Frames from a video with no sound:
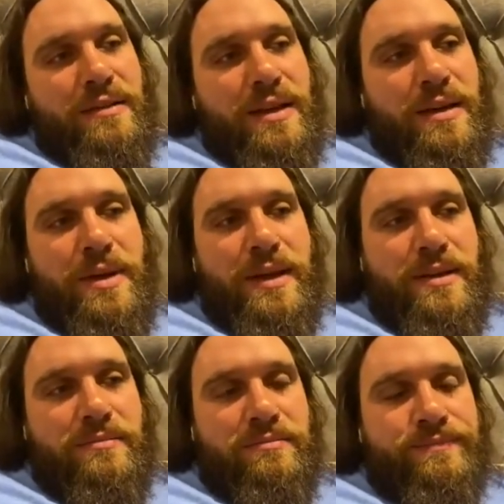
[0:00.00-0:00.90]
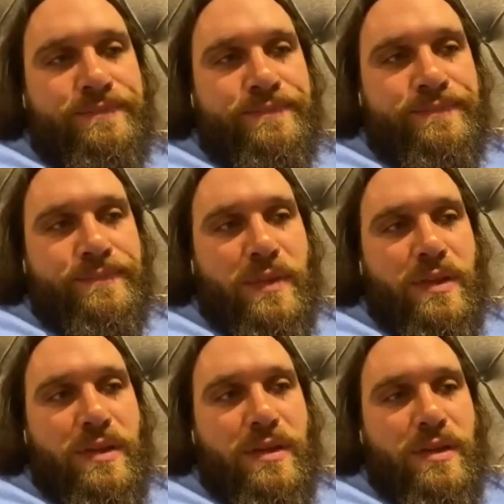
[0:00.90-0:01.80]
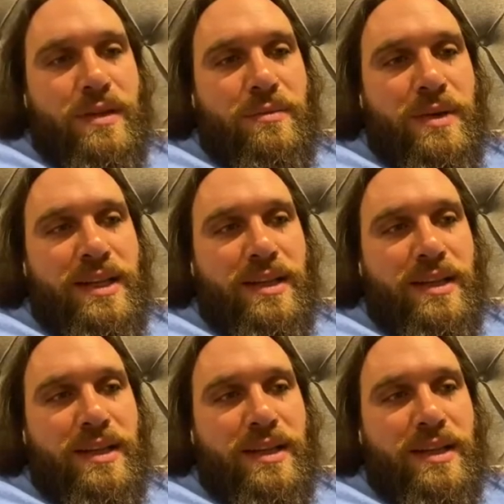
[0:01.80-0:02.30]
I mean, my little